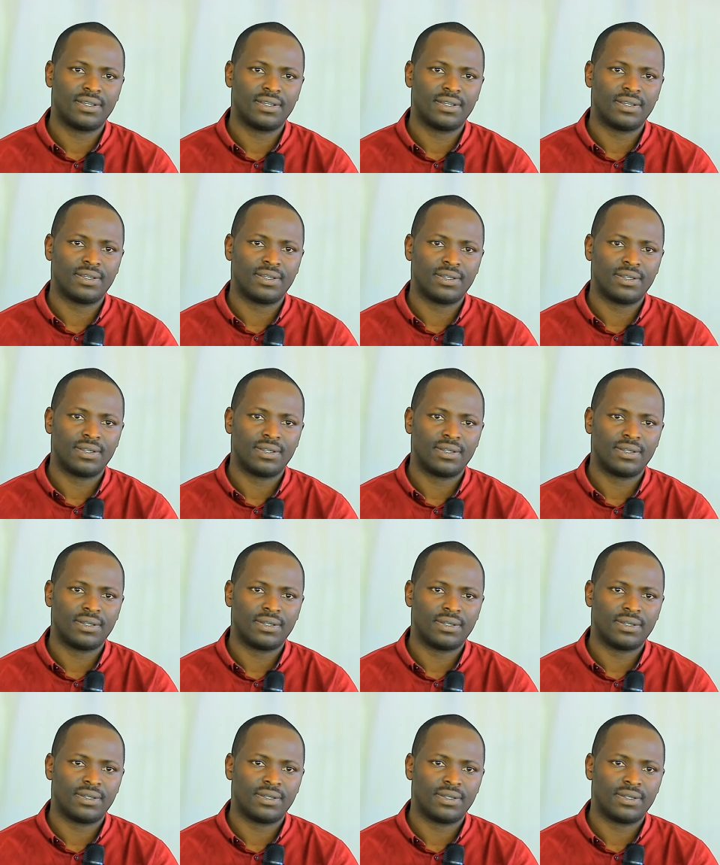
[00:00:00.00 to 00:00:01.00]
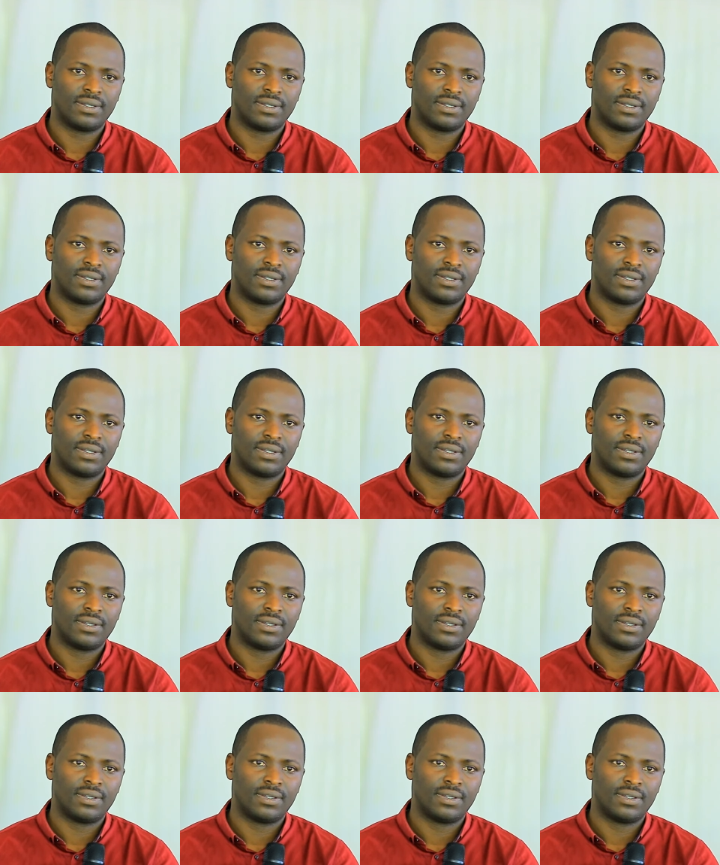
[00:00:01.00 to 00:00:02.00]

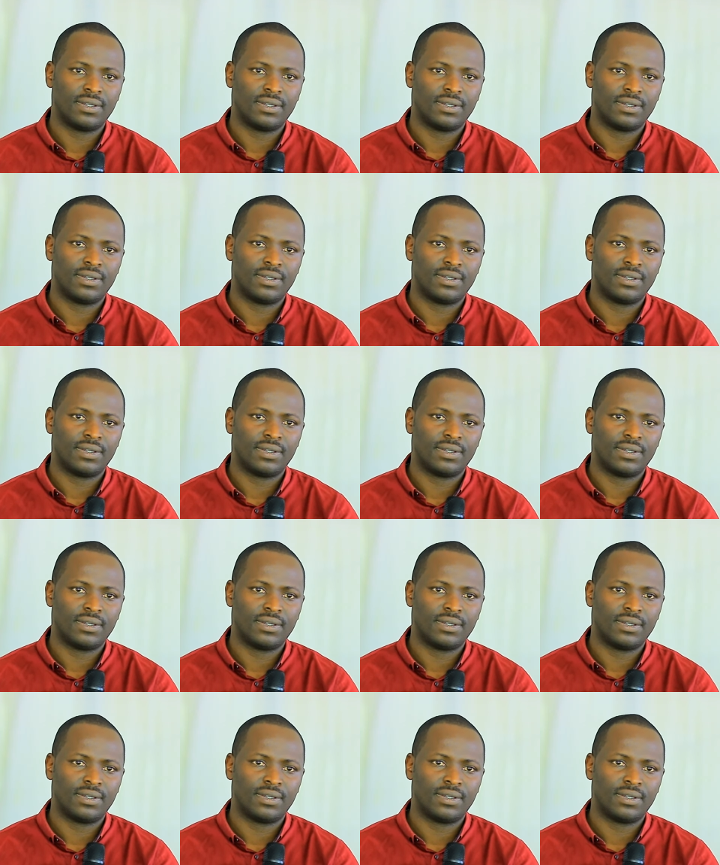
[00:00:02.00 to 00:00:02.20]
No one is speaking in this clip.